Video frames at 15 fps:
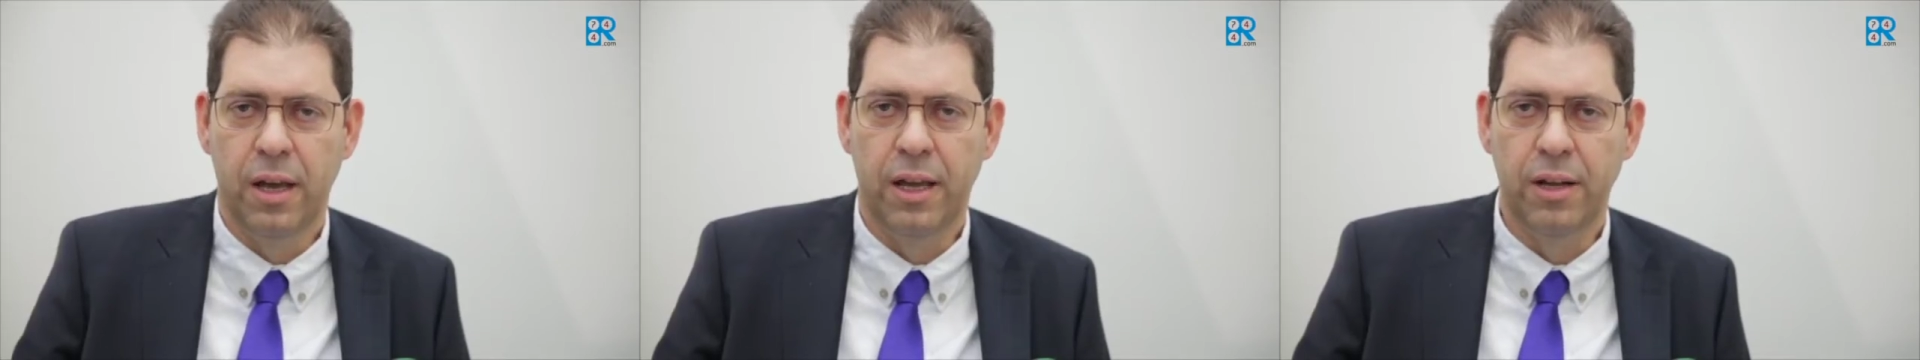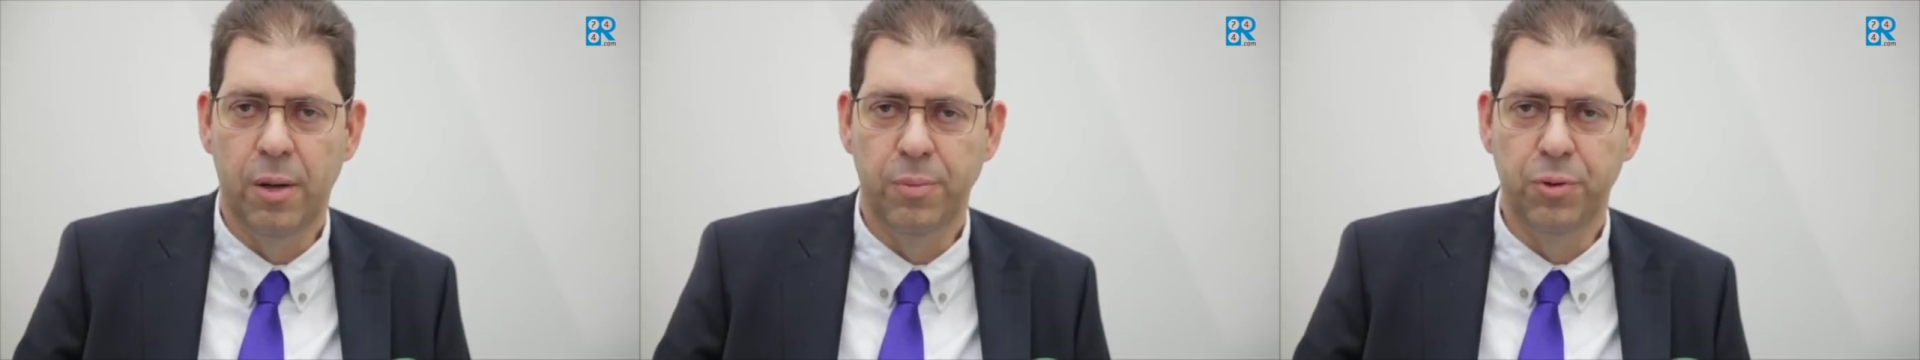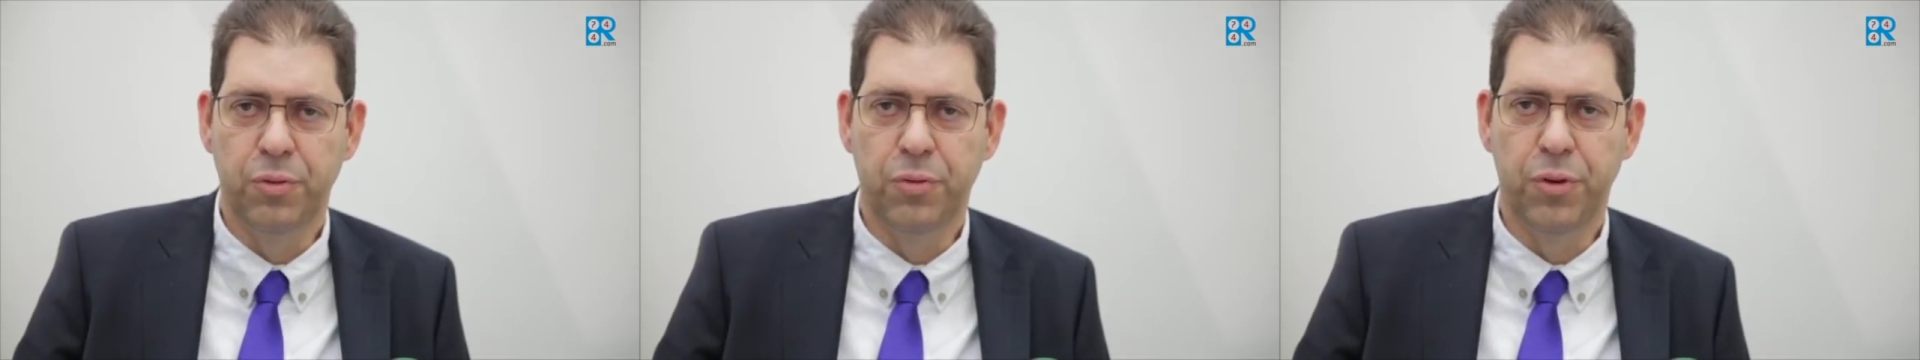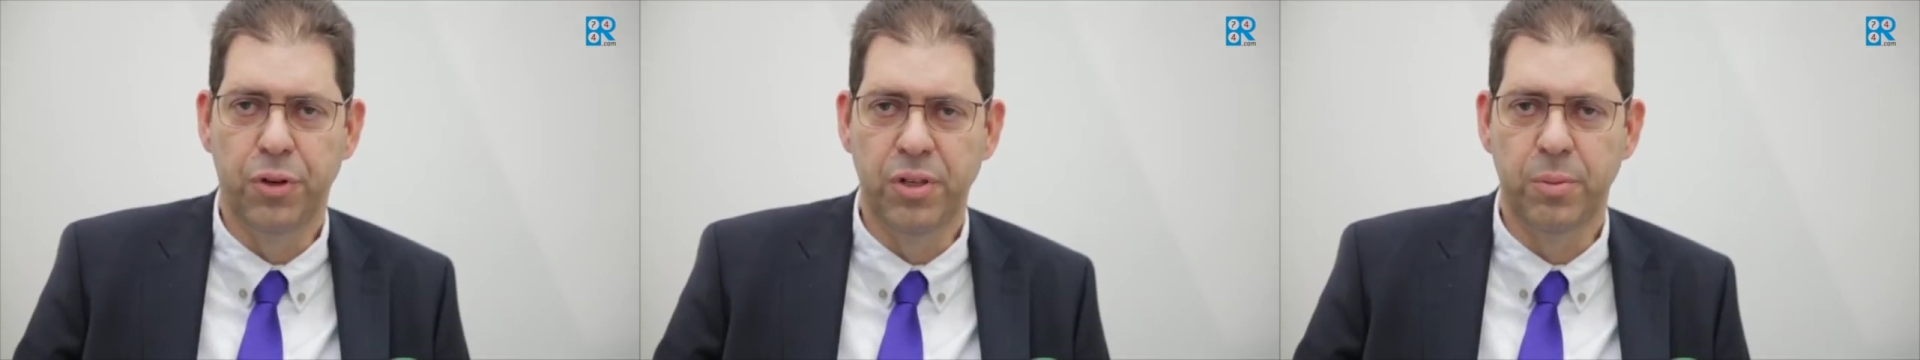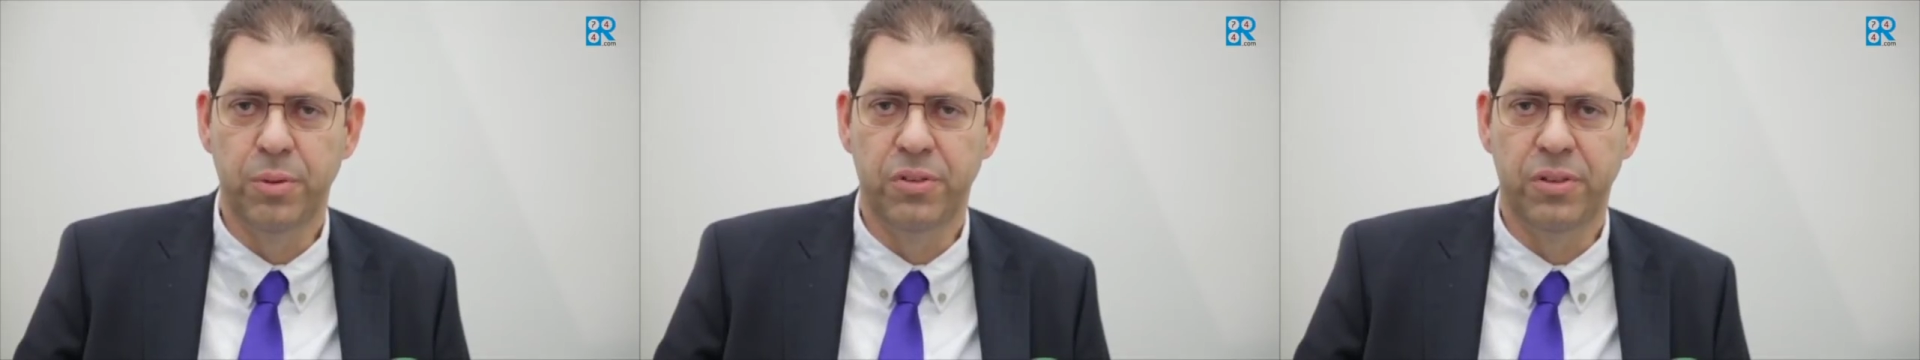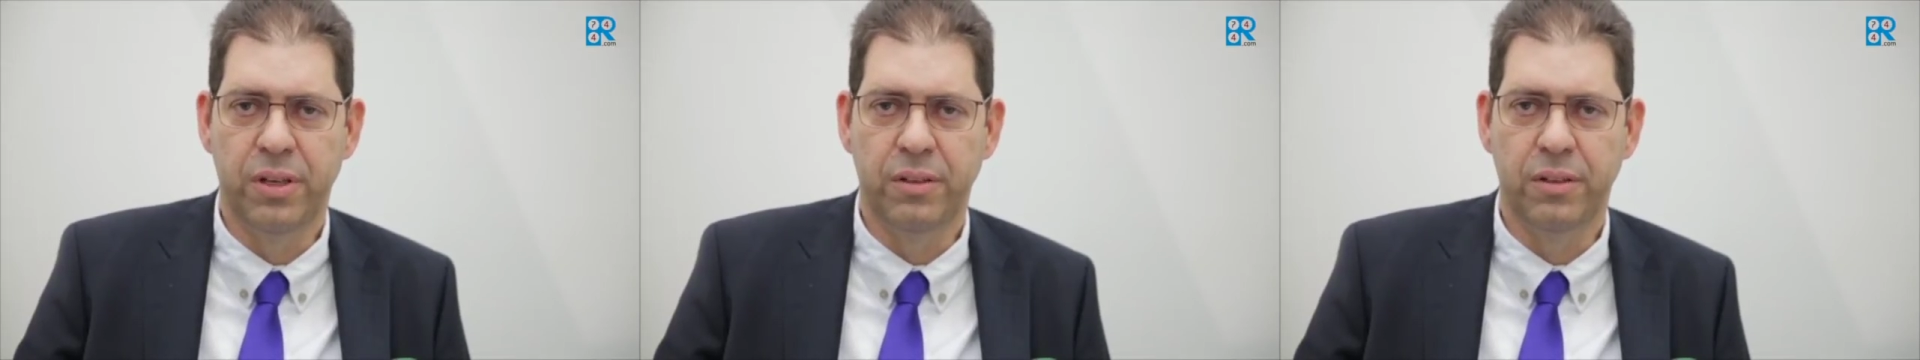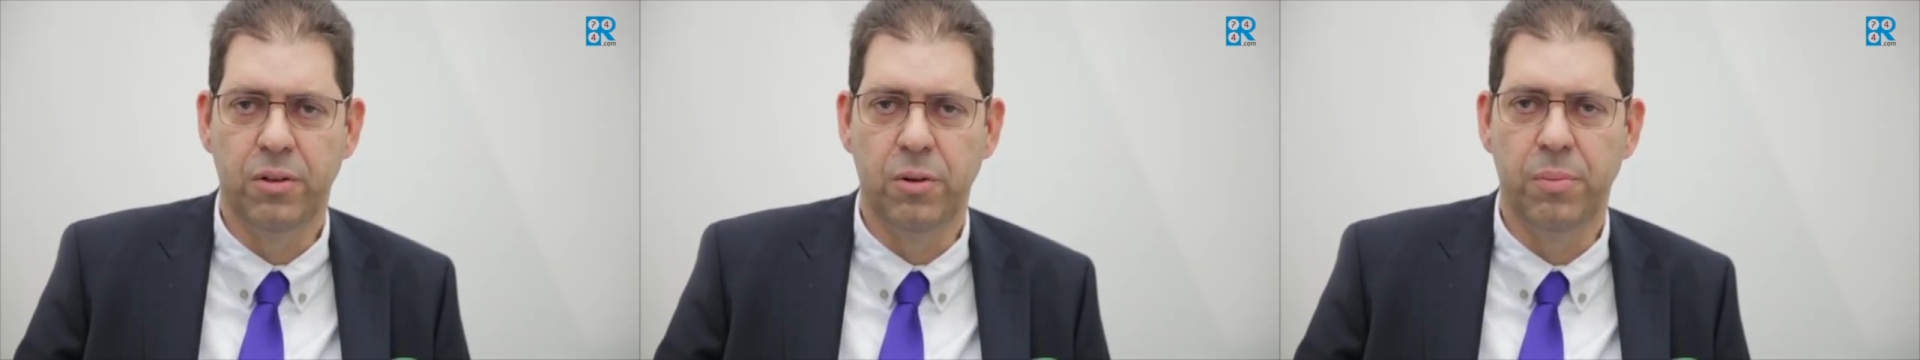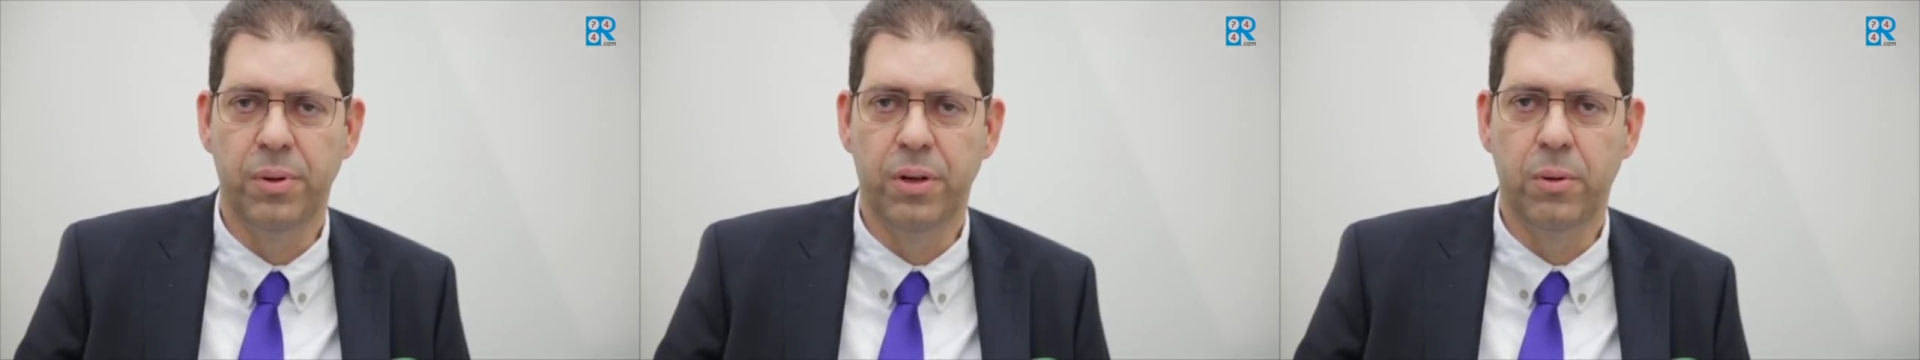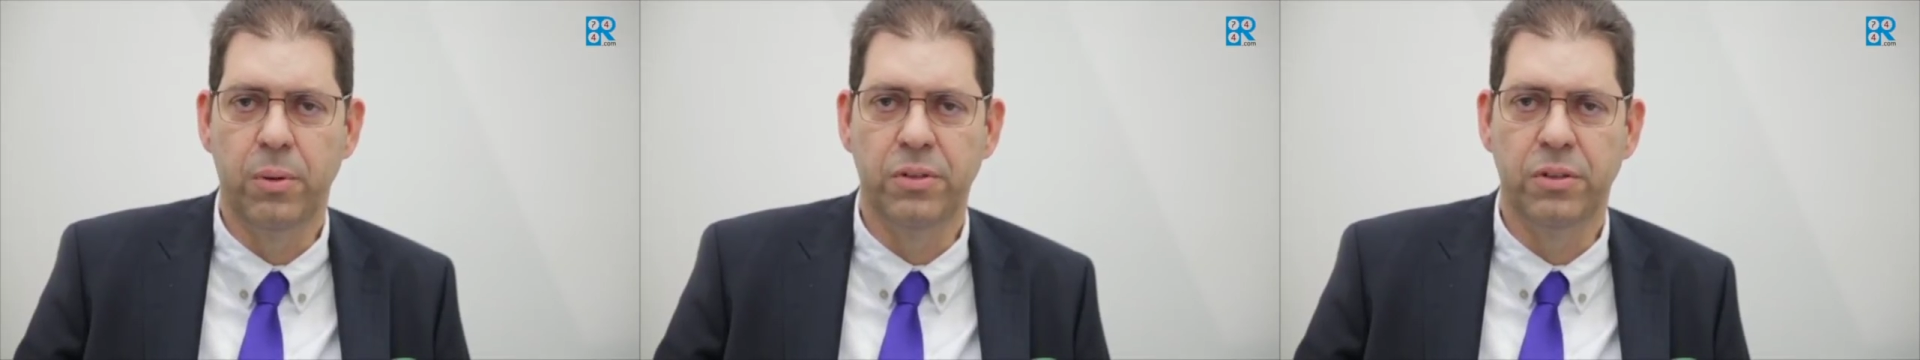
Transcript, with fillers: and up to 30% compared